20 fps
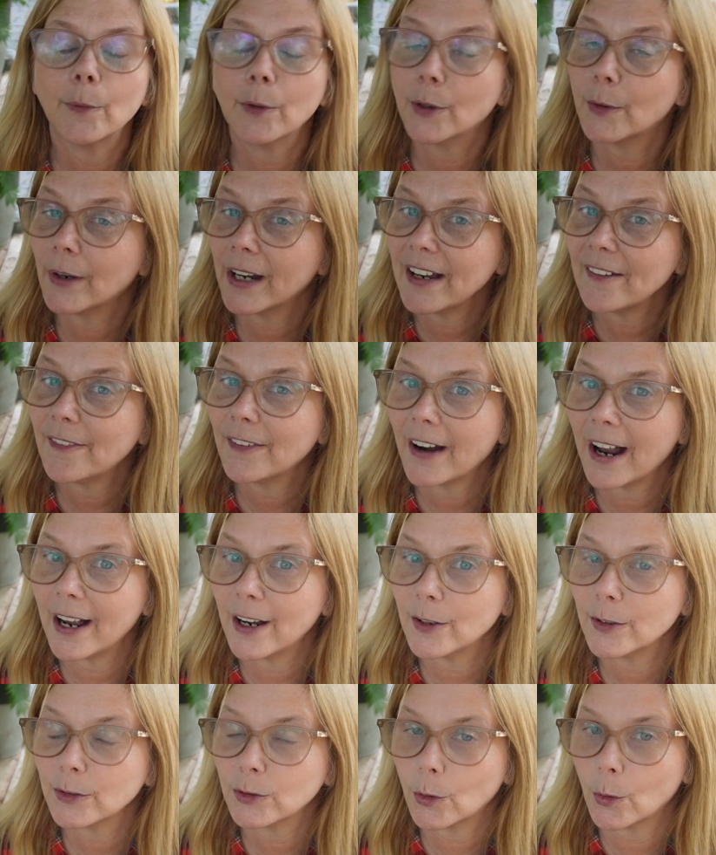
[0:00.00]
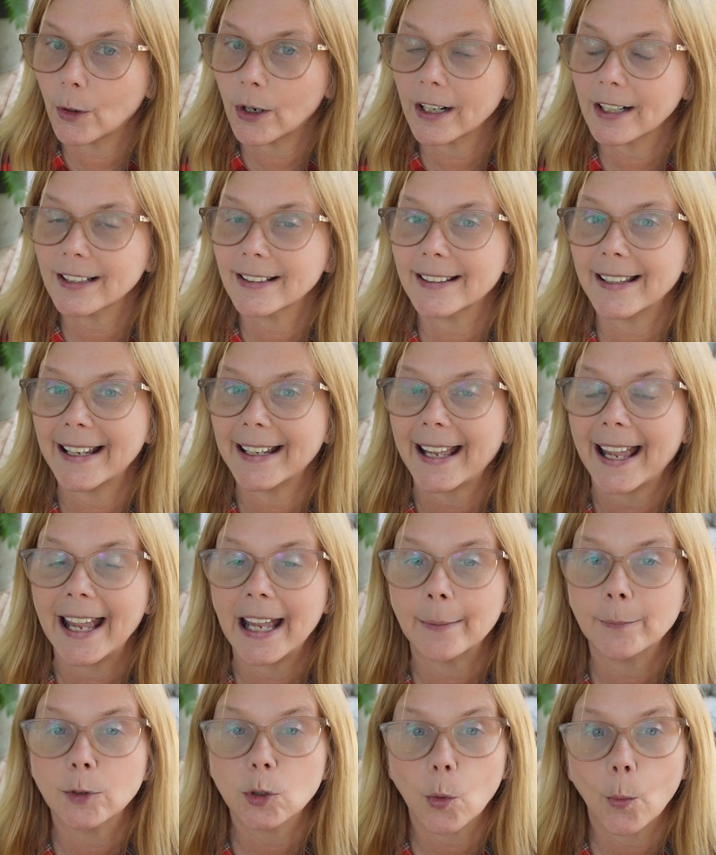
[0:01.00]
were great for outdoors. They
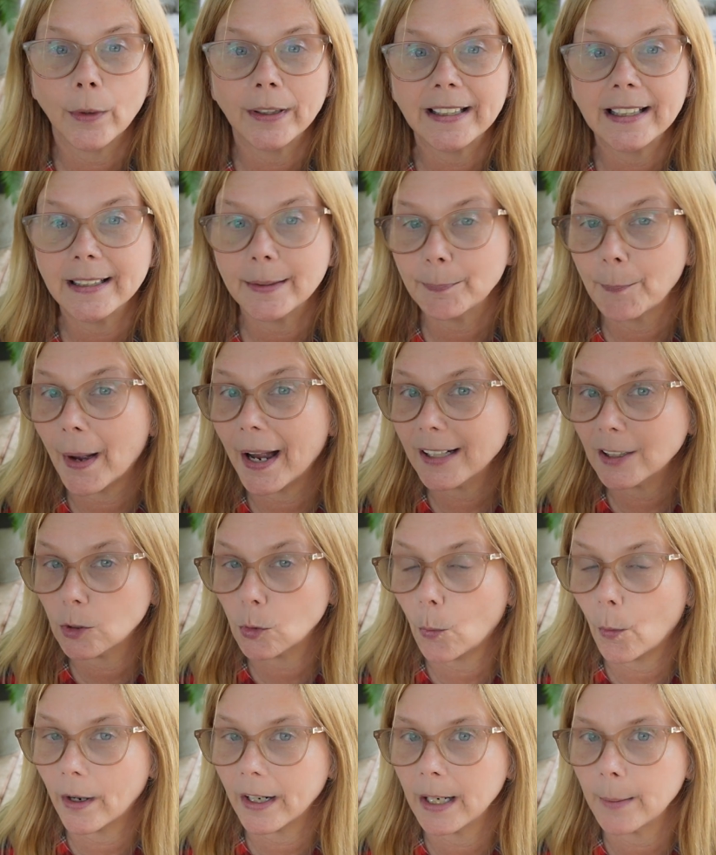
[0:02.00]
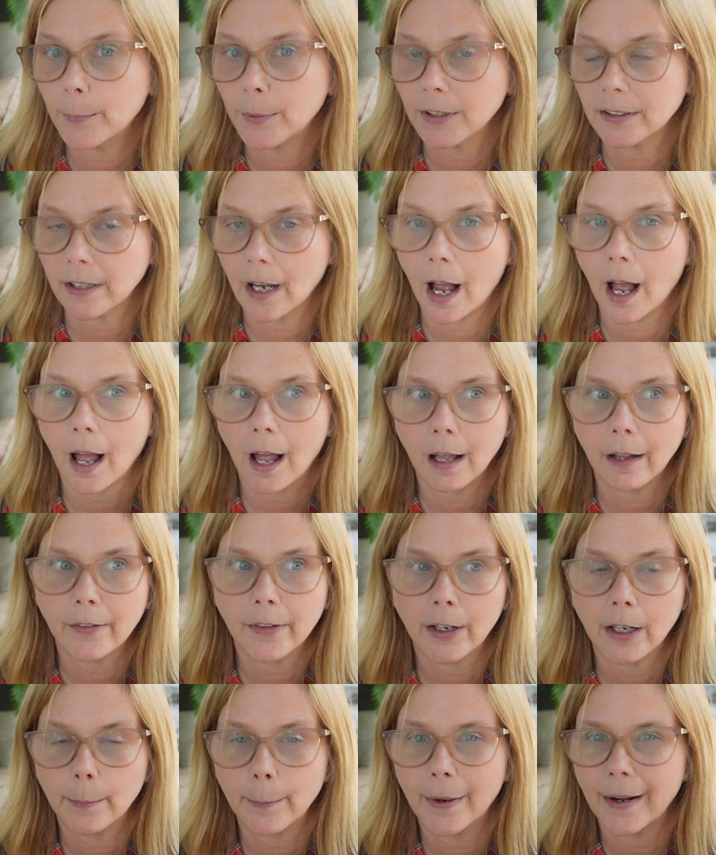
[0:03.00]
came 20 by 20 per tile.
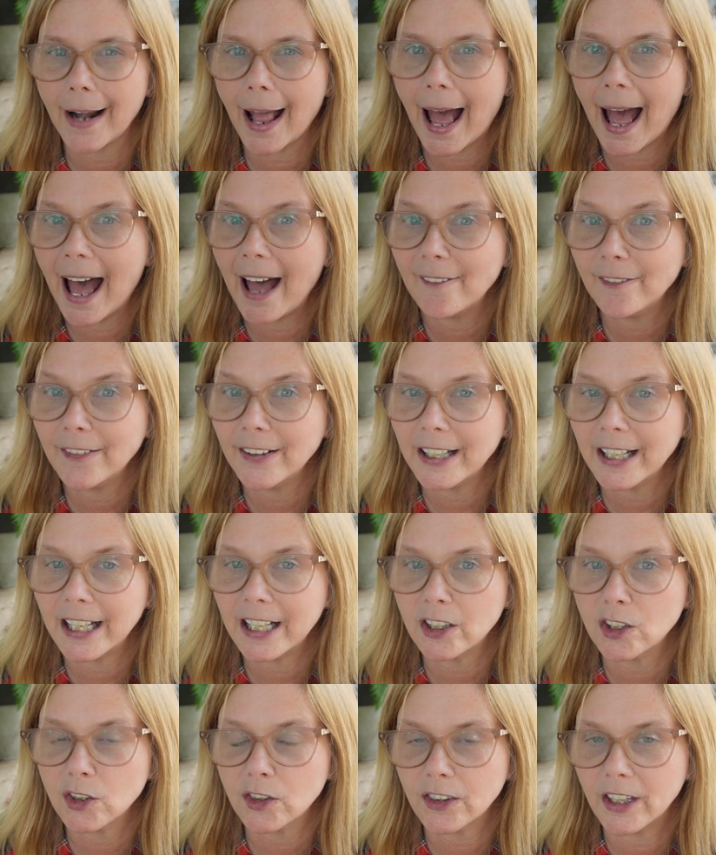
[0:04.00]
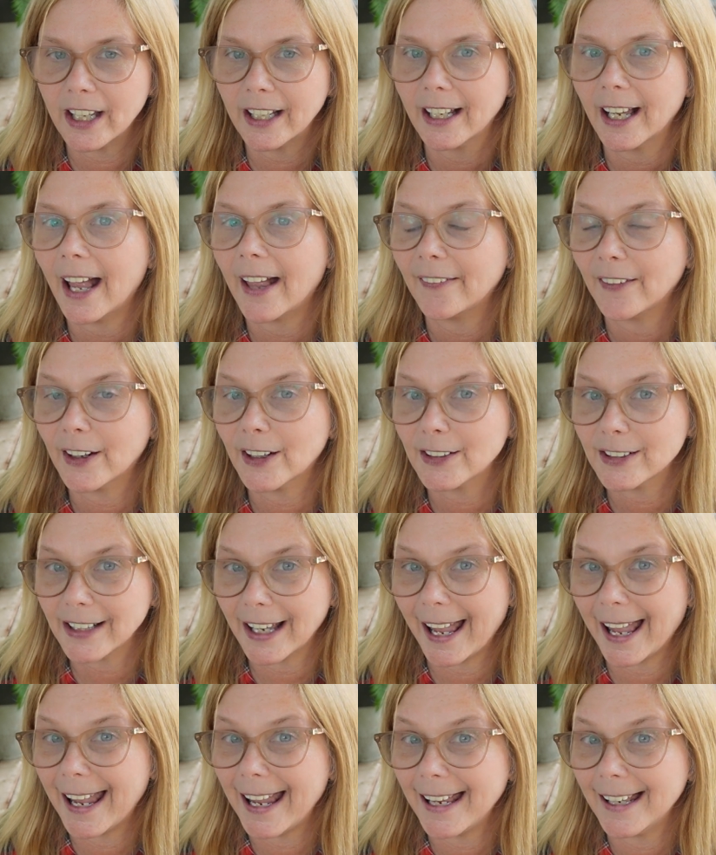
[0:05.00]
They're about a ½ an inch thick and there's
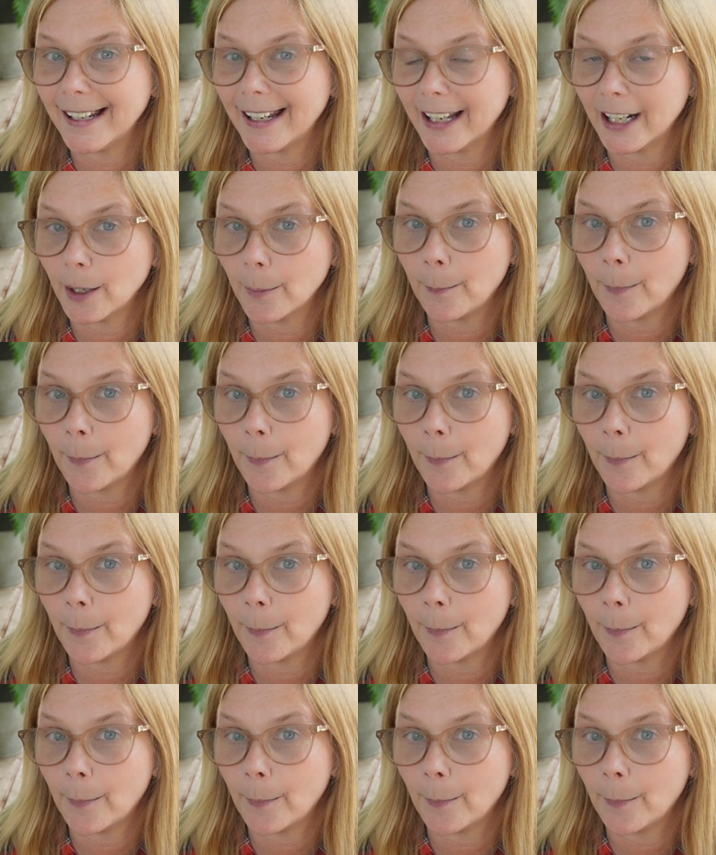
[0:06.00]
8 in a